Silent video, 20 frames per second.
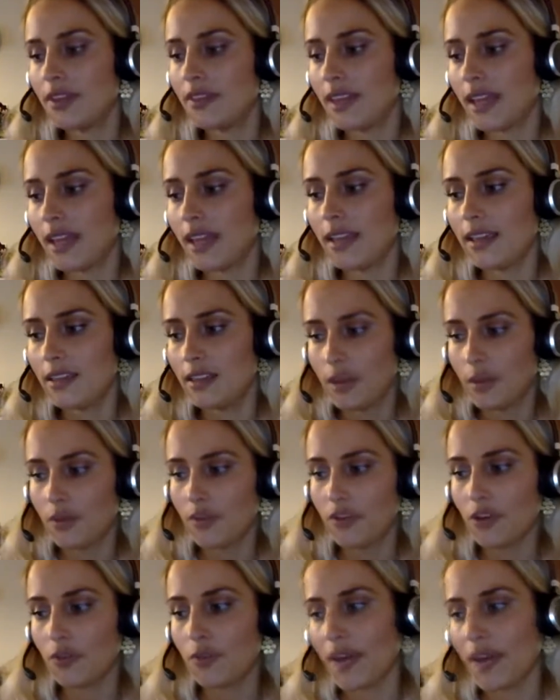they
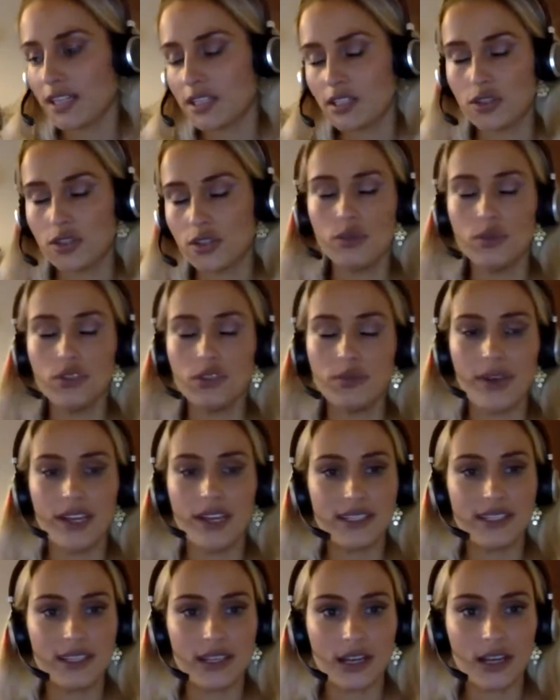referred back to
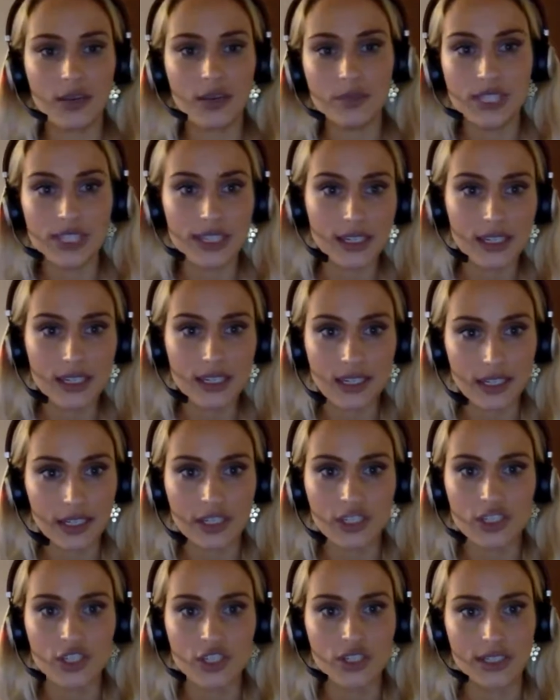domestic obscenity
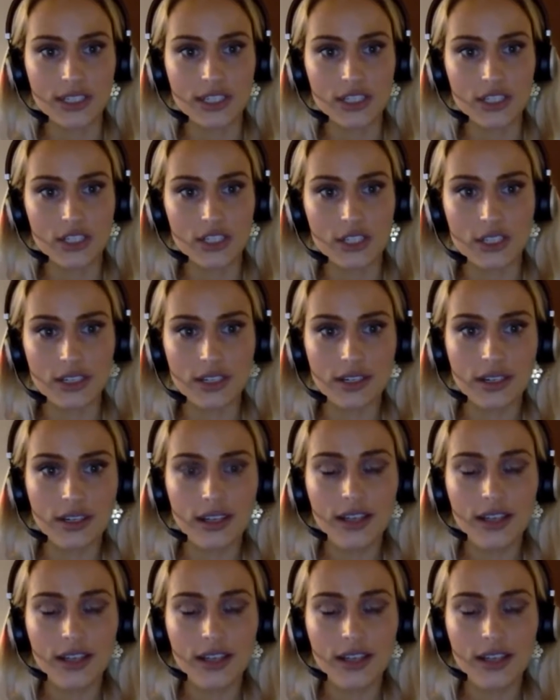legislation,